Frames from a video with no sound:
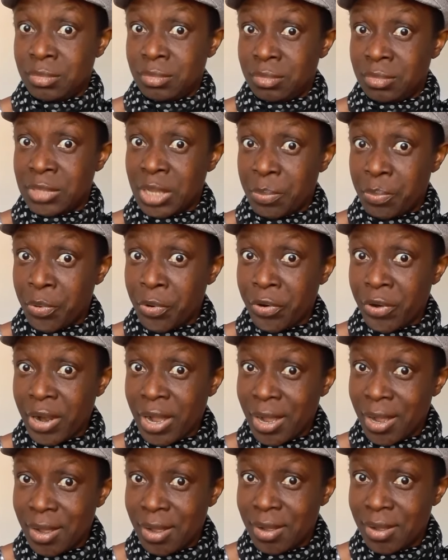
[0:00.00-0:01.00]

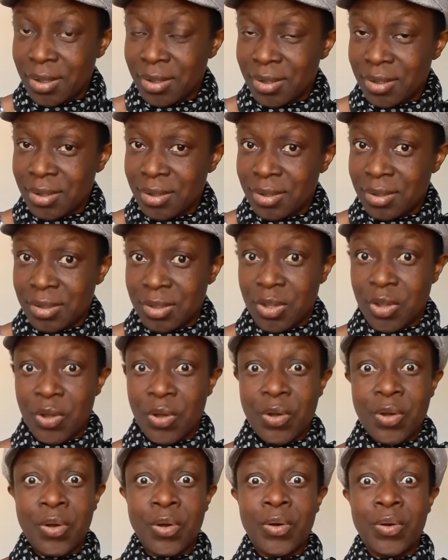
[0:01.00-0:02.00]
Deborah?
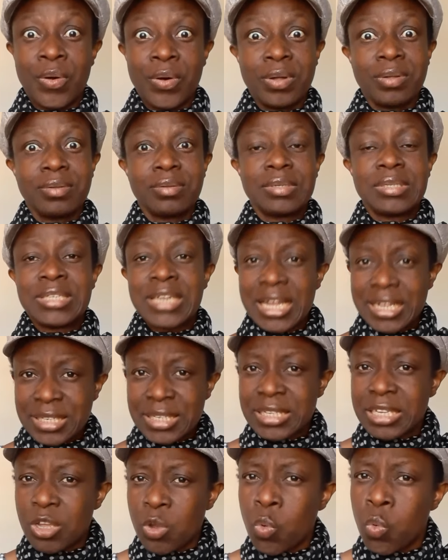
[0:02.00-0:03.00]
or let's
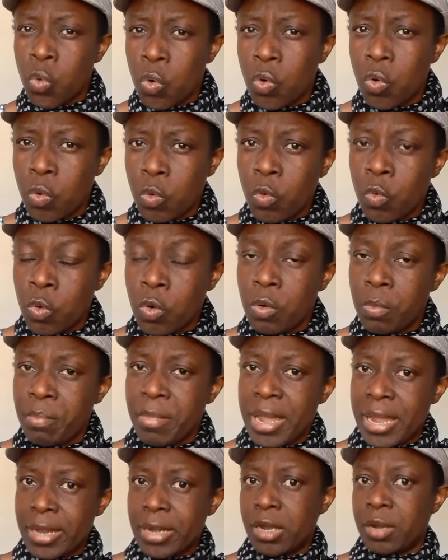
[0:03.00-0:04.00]
see who who
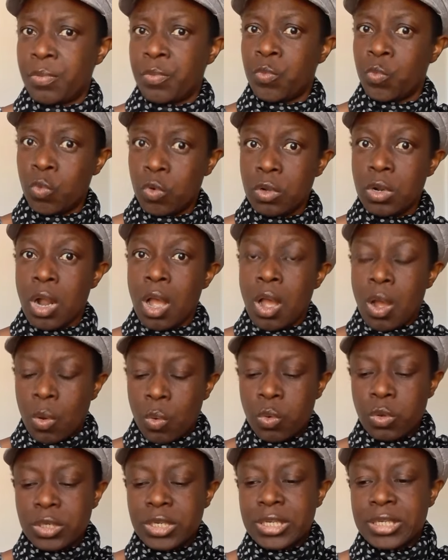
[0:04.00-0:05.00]
made up who
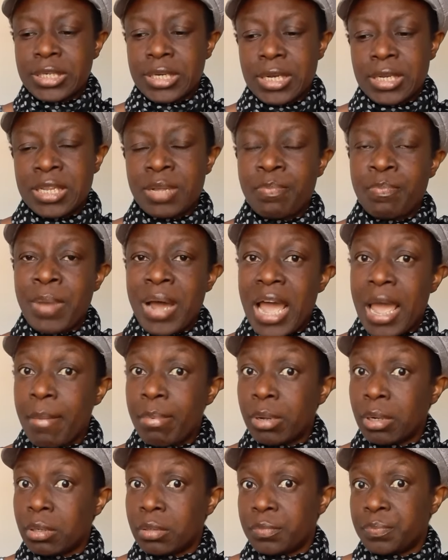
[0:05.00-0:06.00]
who did the
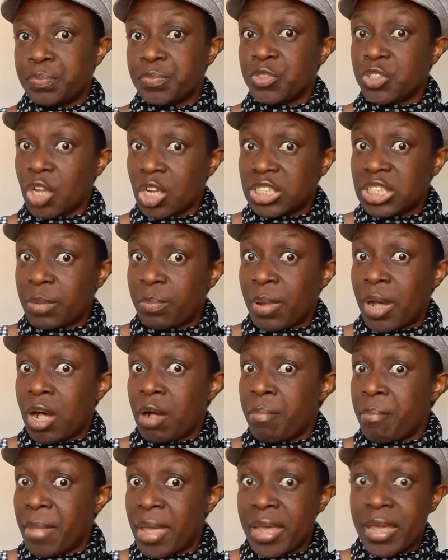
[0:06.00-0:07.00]
bible talks
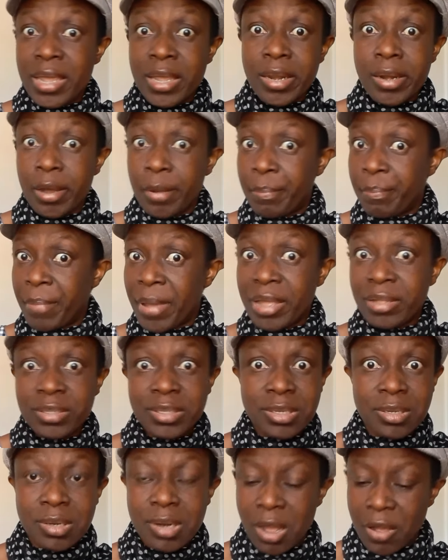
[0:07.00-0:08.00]
about making up
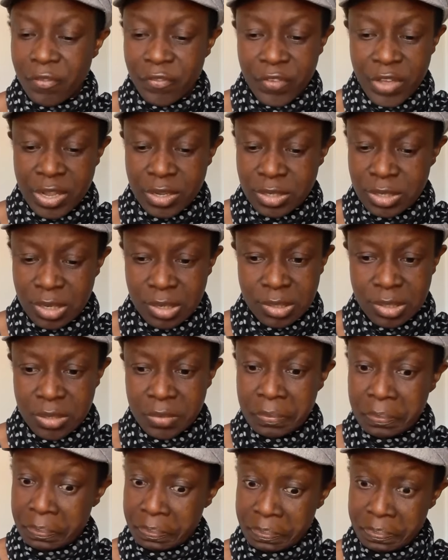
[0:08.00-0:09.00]
painting our faces
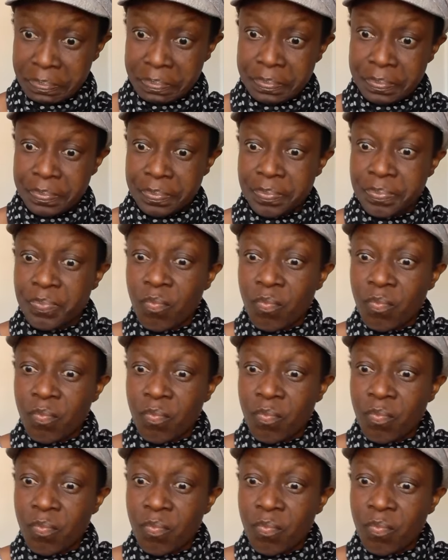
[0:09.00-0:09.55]
mm.